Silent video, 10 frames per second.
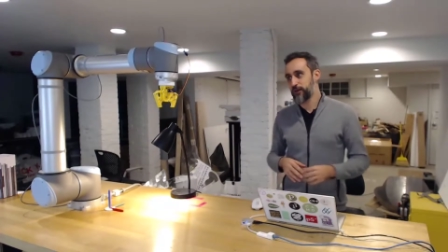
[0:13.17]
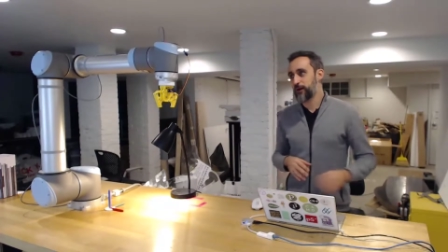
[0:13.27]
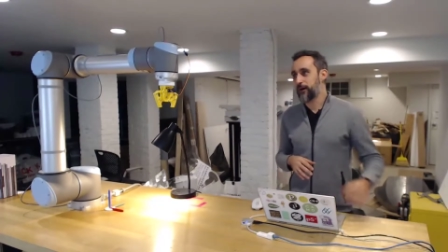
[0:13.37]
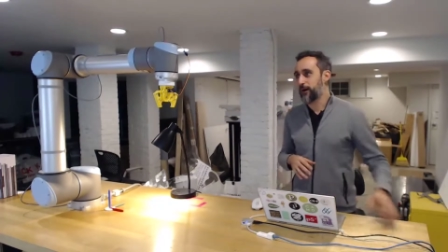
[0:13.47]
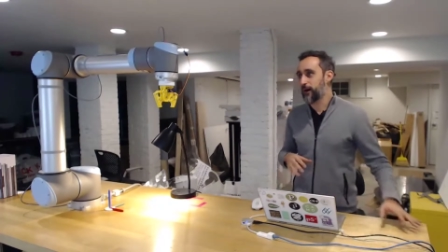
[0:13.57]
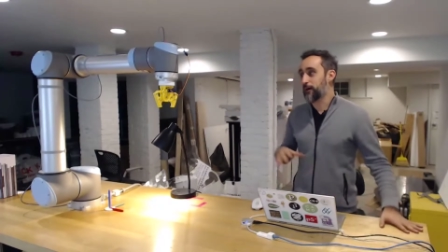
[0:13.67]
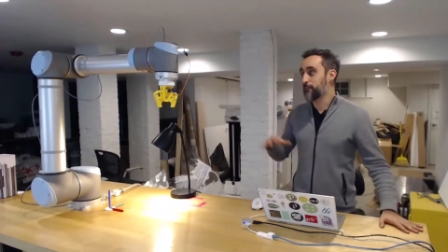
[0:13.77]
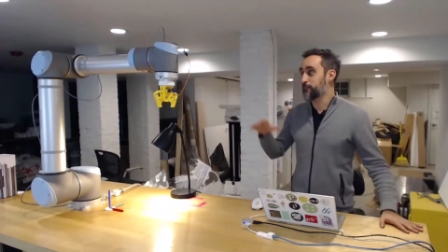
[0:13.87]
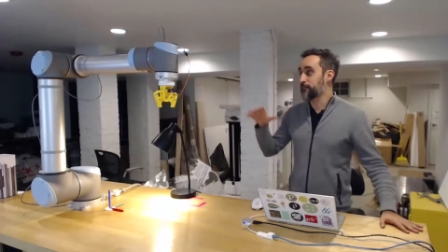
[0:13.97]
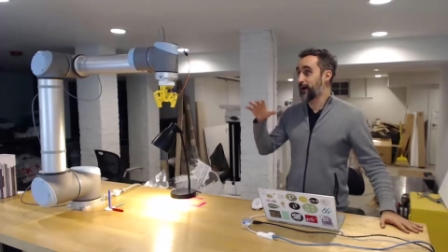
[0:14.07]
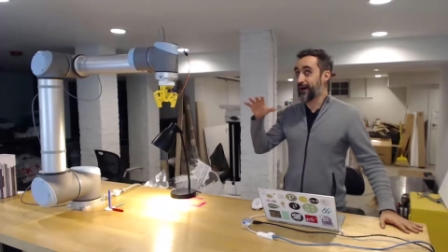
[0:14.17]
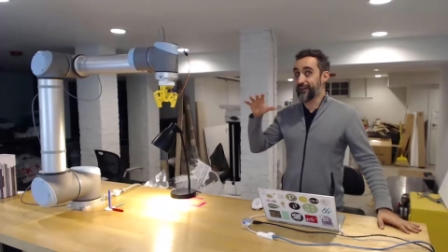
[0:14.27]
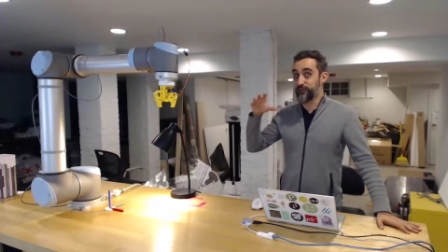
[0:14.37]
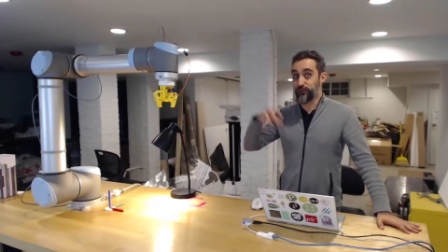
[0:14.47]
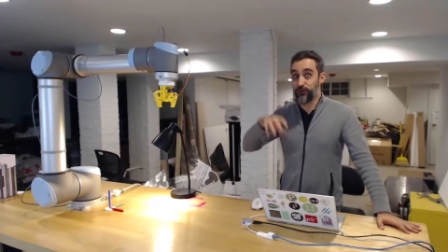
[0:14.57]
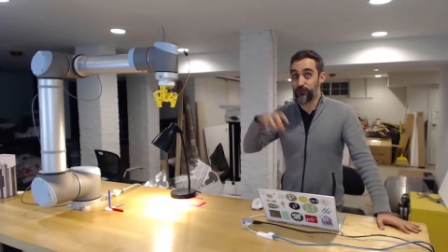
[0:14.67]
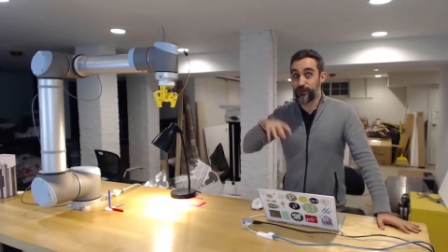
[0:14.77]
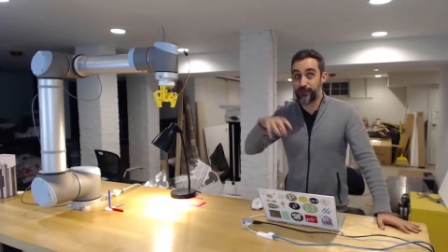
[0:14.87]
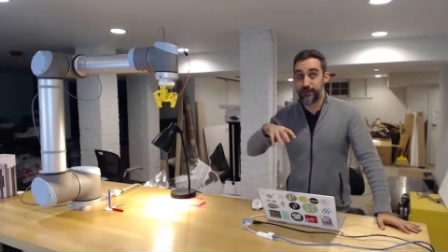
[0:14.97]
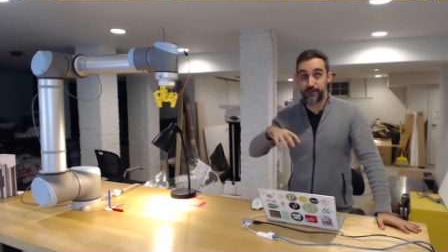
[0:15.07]
Um, I don't
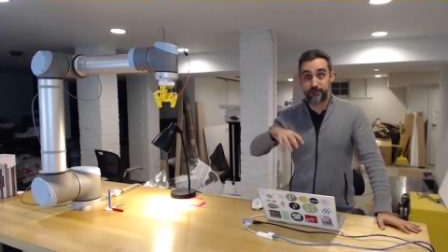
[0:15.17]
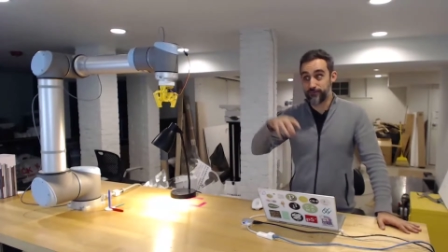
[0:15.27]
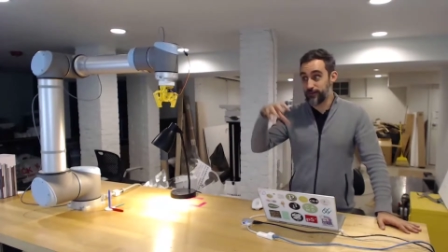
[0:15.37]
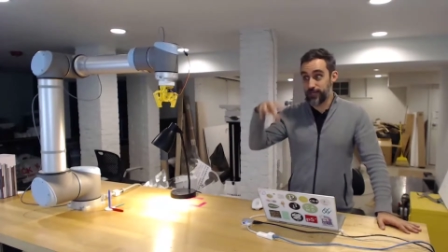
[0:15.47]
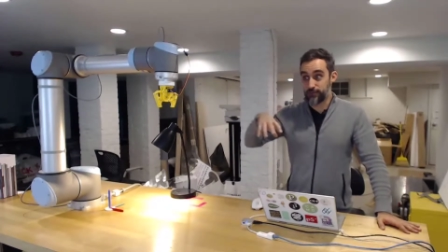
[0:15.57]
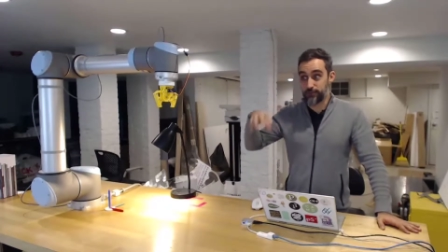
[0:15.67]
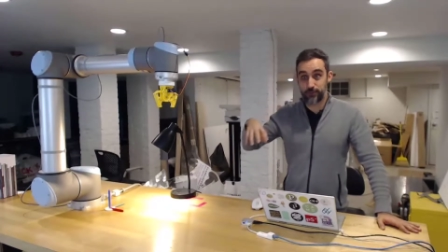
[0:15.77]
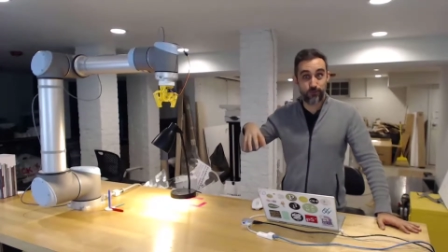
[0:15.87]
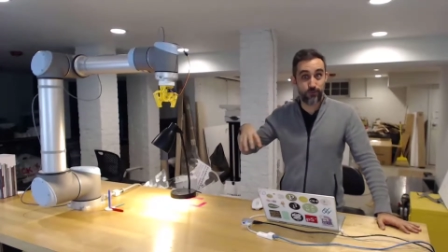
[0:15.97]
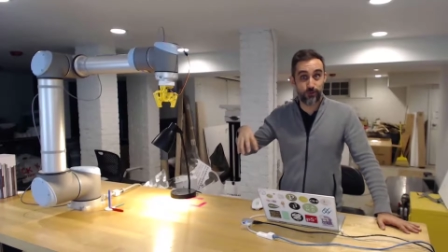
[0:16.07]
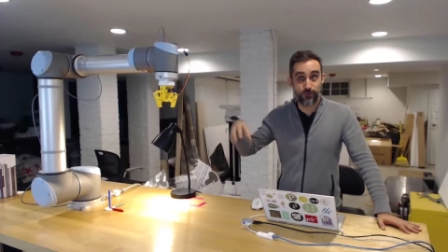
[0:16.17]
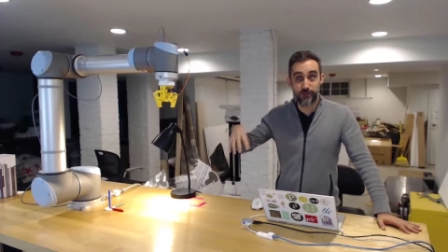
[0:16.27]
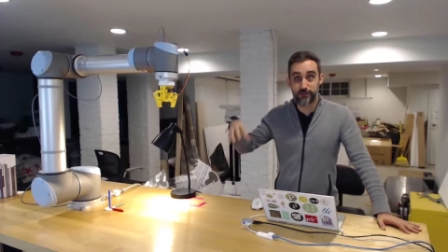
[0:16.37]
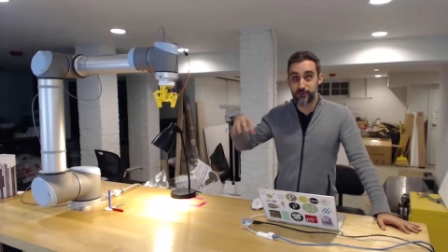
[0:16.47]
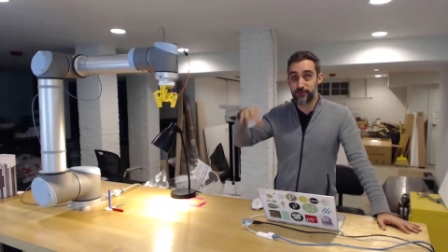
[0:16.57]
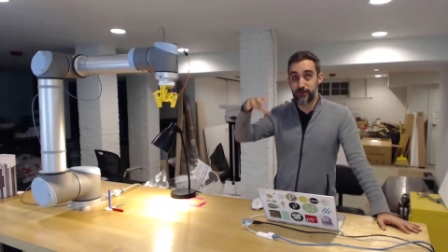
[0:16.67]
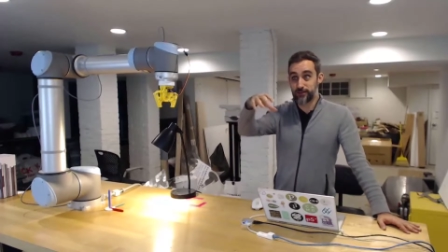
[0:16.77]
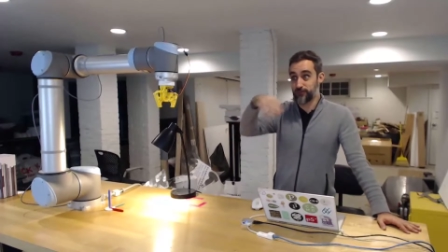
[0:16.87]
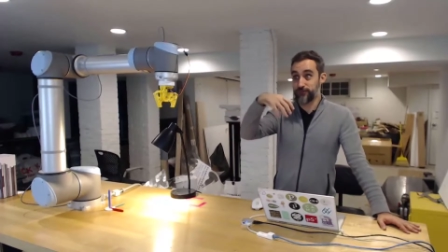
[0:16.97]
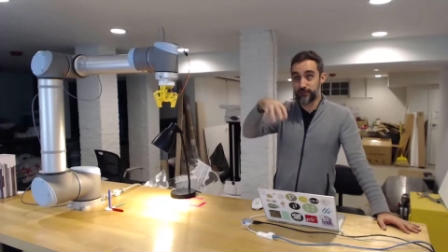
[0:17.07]
really have an ABB robot right now as
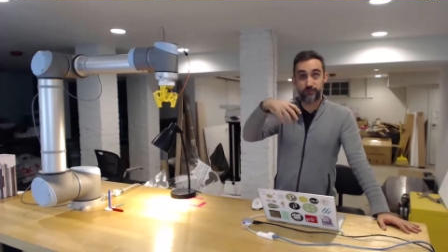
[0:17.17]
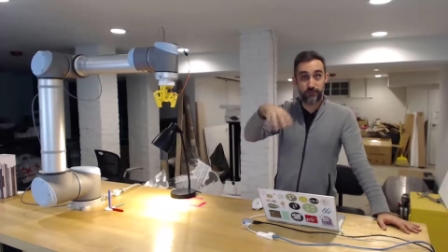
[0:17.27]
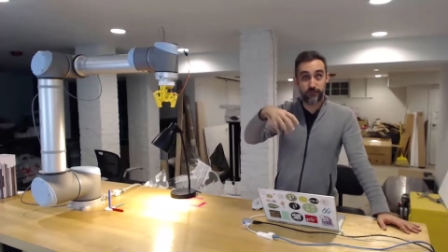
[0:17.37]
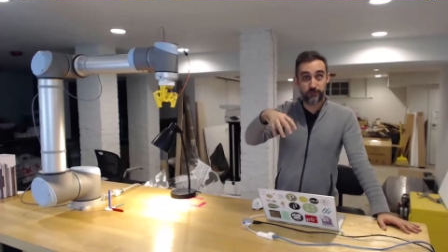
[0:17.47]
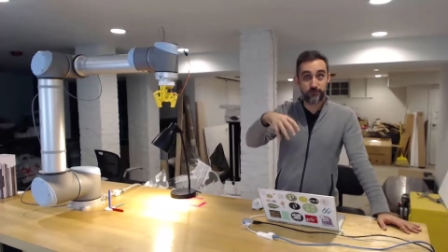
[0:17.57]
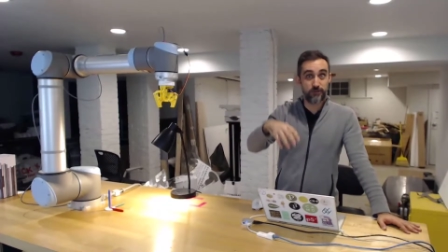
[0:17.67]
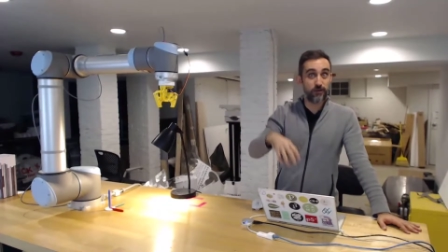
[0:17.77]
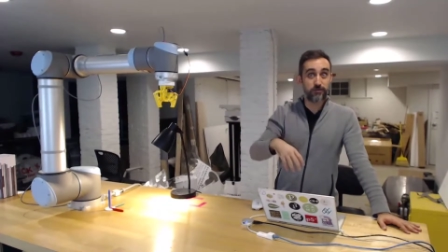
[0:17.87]
of these videos,